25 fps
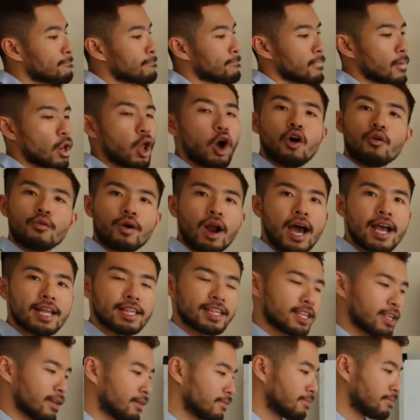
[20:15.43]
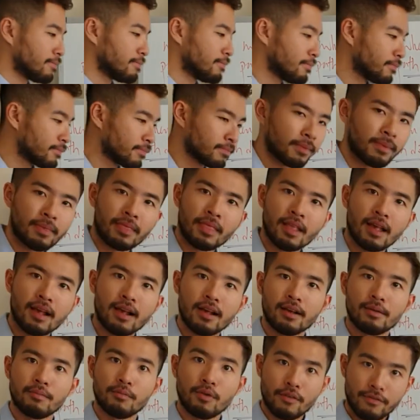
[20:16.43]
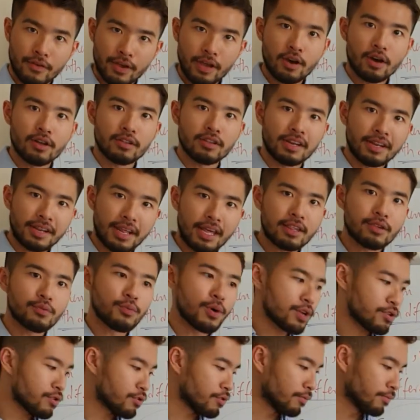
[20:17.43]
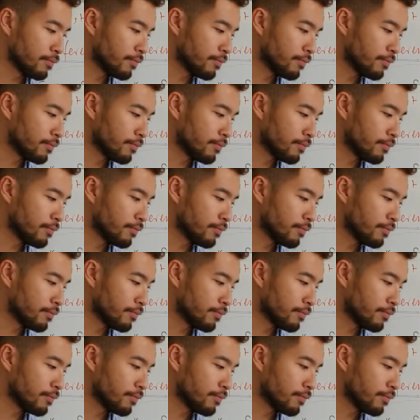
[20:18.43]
All right. Moving on to the next question.